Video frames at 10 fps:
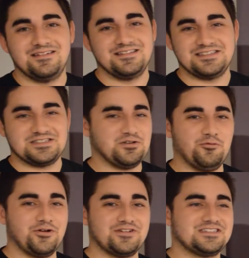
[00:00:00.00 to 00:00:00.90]
It's so
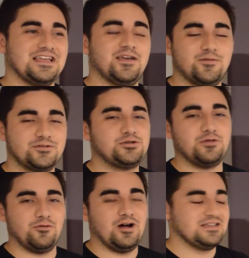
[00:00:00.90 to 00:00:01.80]
weird to say,
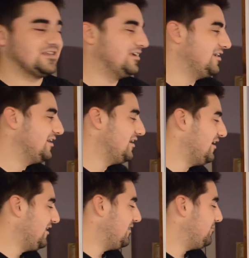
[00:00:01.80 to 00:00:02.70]
shooting-wise.
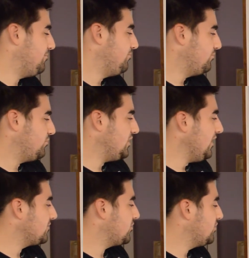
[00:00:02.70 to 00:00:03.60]
But
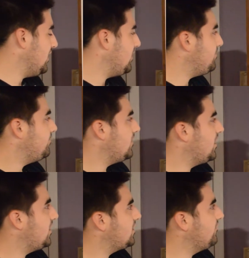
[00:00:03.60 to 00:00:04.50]
yeah, good game.
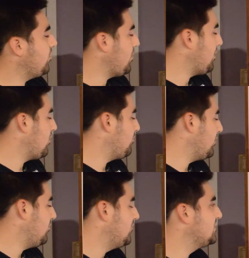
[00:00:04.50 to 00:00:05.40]
Give up a power
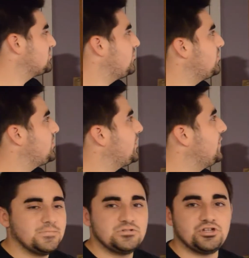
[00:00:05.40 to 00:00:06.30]
play goal in this one,
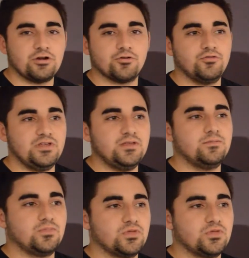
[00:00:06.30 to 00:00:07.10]
but generally